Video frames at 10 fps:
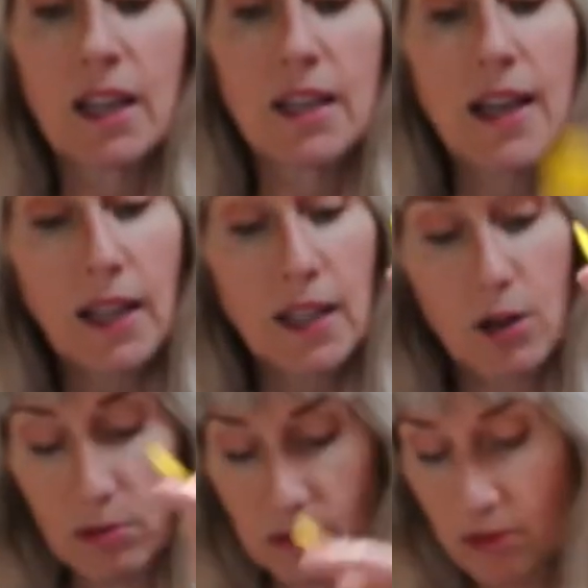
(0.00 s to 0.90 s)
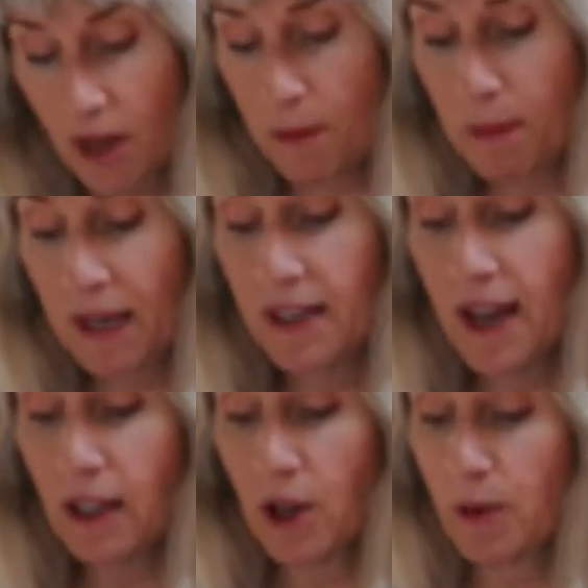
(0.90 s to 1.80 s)
yellow. I'm going to pick
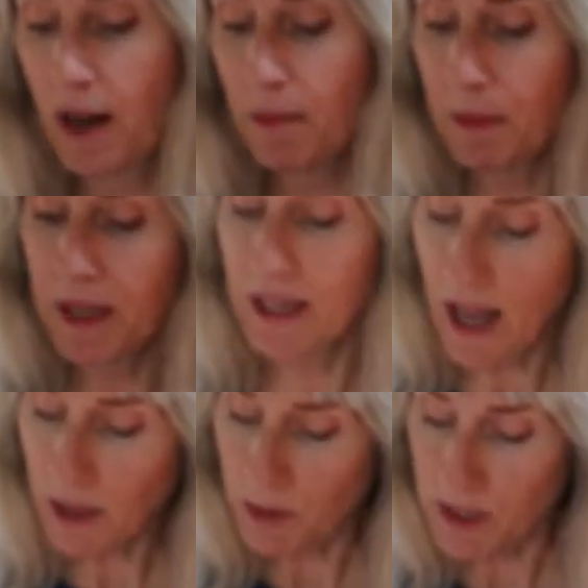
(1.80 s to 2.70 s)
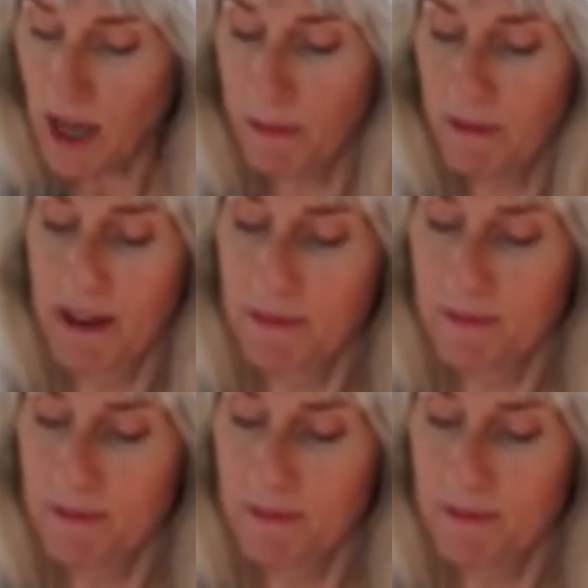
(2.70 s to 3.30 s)
yellow, and I'm going to put yellow on top of it.